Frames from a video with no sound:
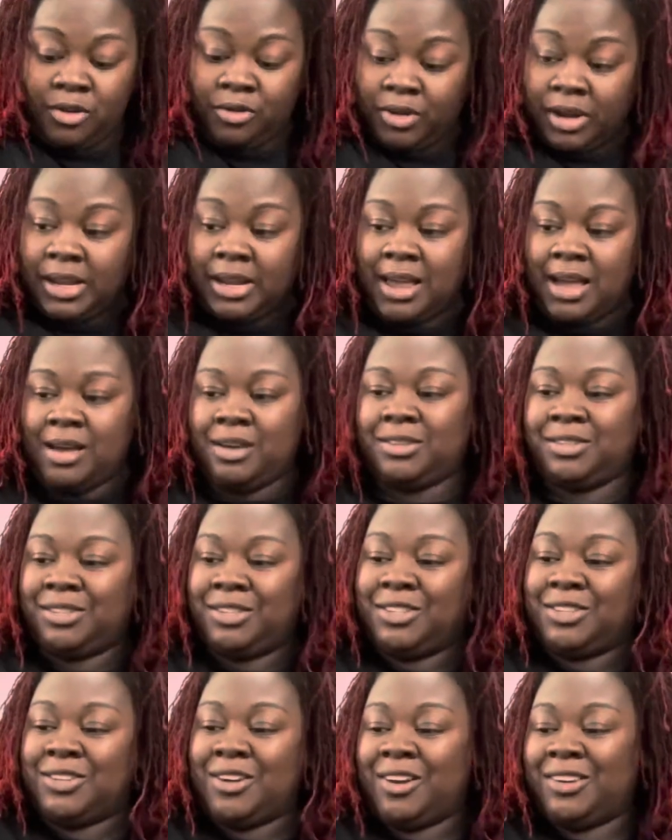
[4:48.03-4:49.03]
greenhouse
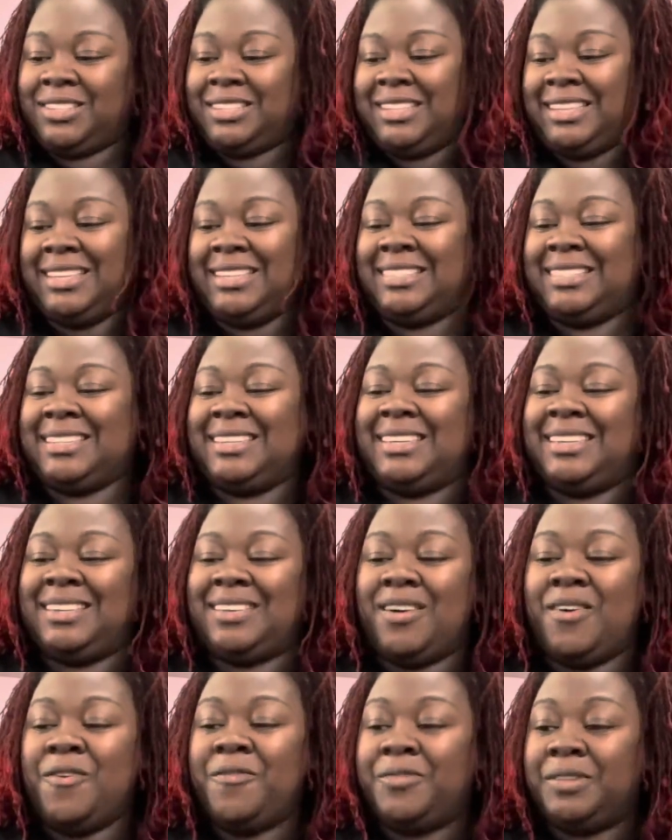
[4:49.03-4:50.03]
to start seeds in.
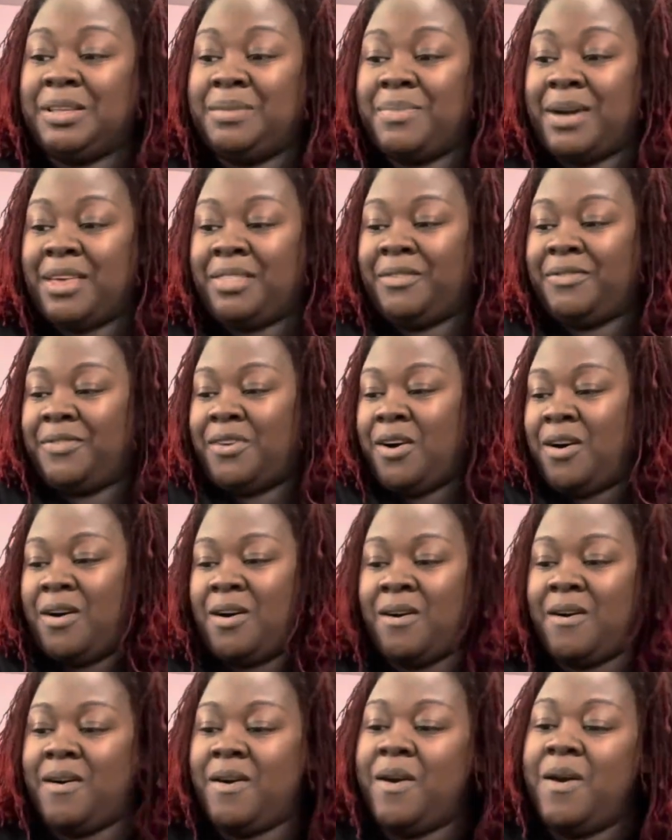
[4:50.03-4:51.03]
Hopefully by the
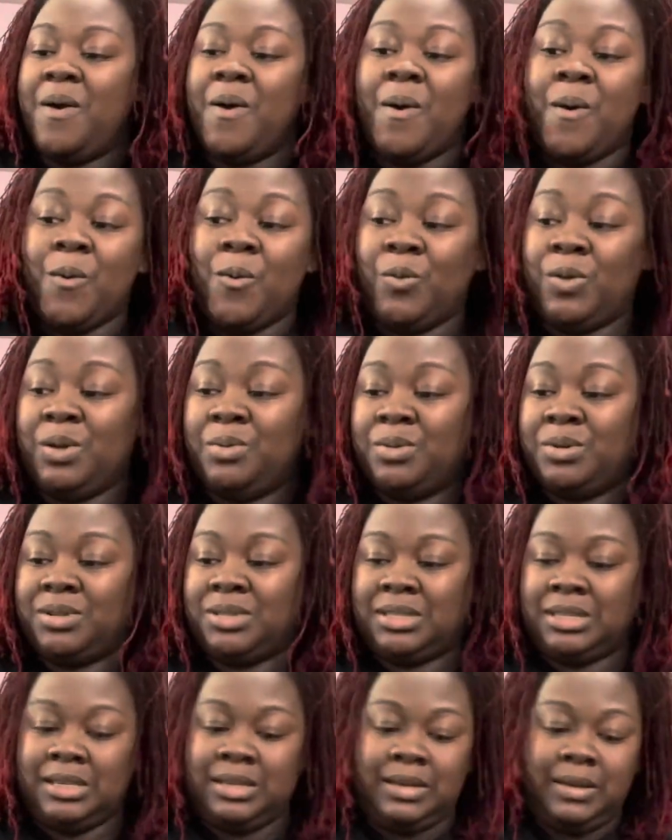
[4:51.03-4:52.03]
fall, we will
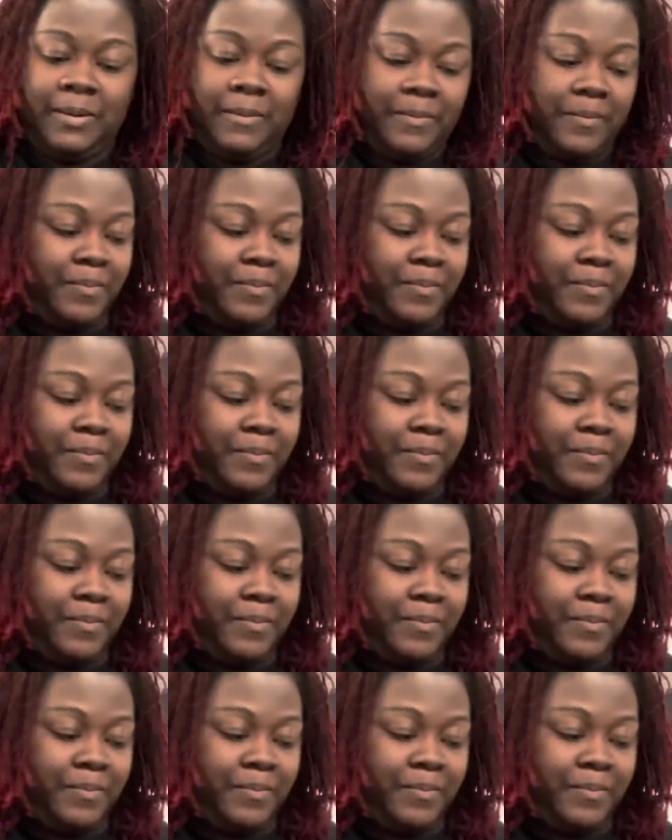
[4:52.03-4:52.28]
see.